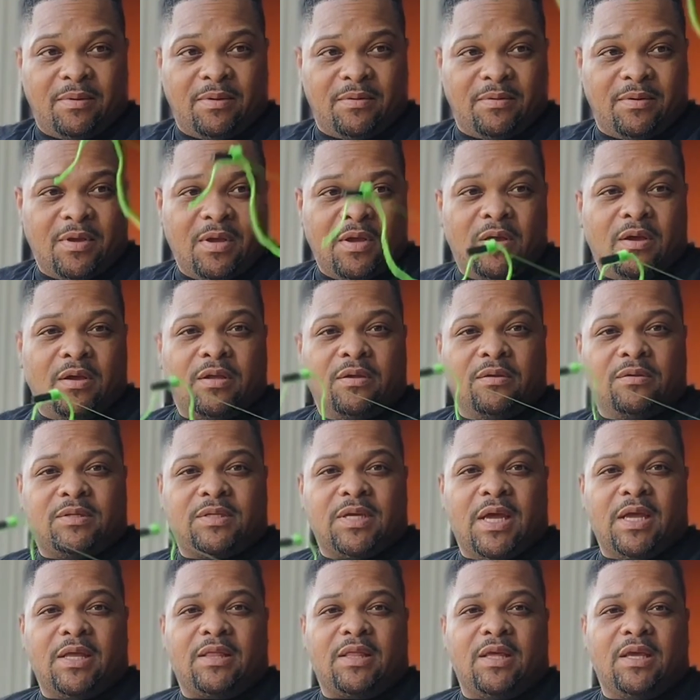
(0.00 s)
You
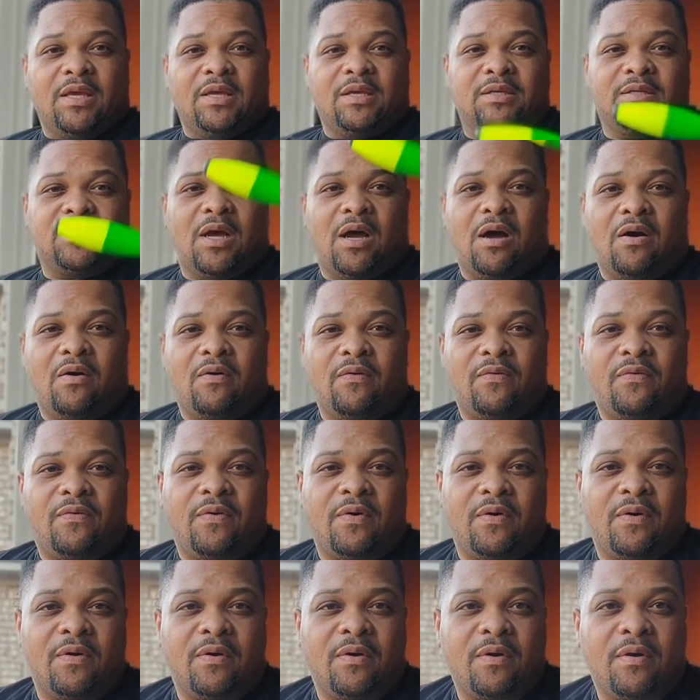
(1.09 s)
take these
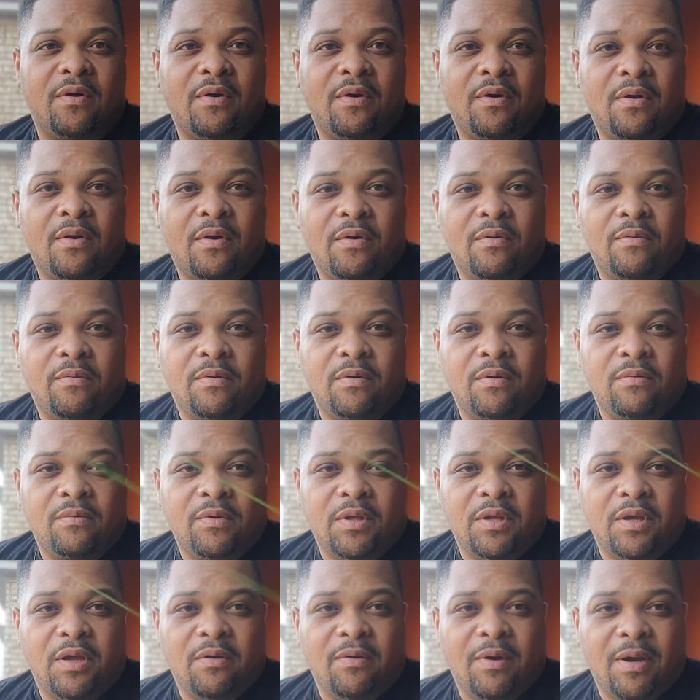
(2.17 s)
off
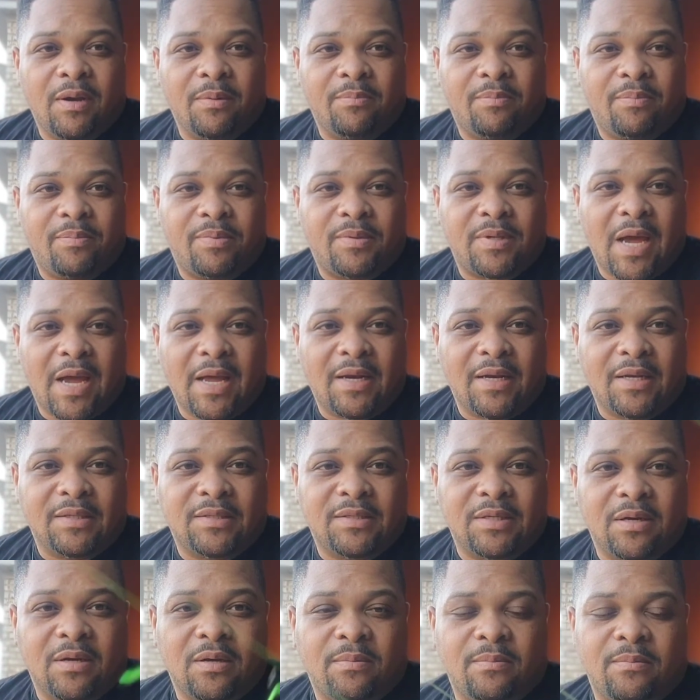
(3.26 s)
and you get ready to tighten
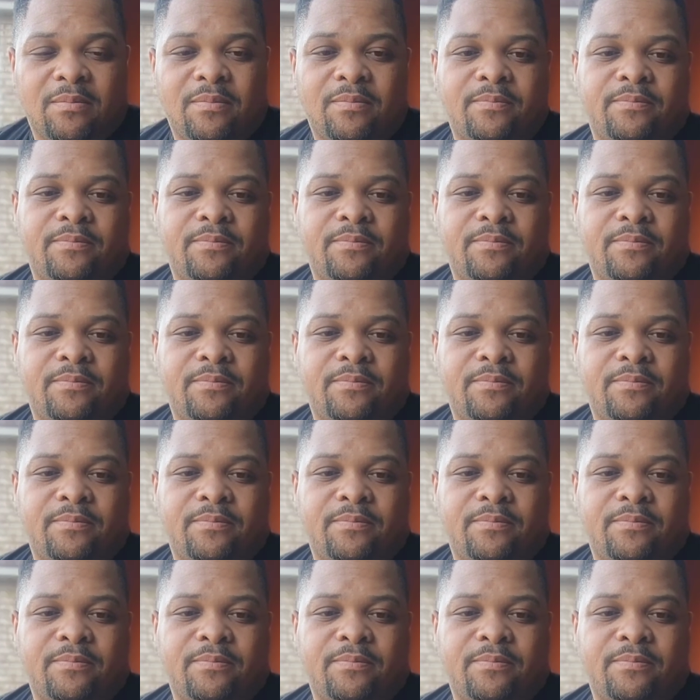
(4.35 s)
this up.